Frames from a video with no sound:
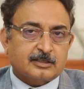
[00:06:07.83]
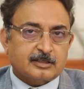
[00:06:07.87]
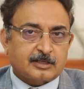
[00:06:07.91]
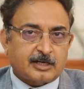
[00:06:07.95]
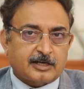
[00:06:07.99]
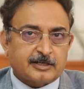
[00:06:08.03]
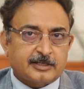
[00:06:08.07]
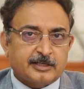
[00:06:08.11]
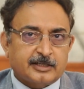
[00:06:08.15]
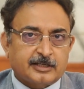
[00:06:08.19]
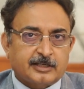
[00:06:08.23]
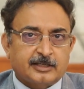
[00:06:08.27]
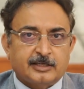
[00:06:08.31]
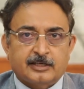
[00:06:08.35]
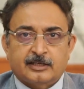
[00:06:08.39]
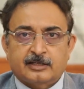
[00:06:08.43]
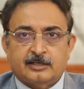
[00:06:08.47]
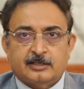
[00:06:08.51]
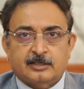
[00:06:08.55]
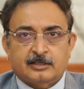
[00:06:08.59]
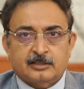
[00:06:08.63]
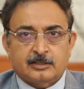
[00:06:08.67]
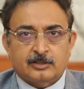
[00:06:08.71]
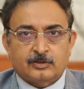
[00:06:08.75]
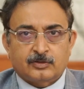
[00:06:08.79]
cardiac
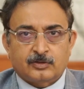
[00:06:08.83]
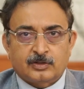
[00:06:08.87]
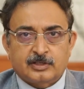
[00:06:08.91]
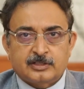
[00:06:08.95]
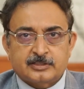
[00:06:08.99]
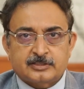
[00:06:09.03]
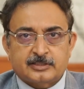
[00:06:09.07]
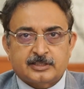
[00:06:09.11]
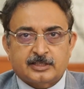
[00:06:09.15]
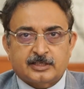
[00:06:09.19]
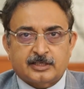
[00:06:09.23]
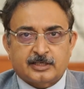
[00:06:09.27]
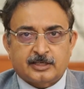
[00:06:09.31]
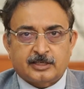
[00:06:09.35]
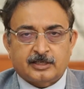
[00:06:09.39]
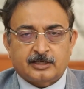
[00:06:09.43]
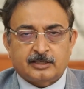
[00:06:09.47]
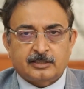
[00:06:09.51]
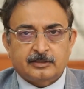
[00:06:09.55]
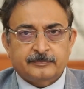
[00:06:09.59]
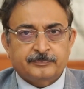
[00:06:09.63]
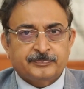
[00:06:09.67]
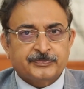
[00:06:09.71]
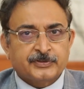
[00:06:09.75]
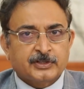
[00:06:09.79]
care and the holistic
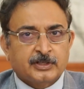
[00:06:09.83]
care.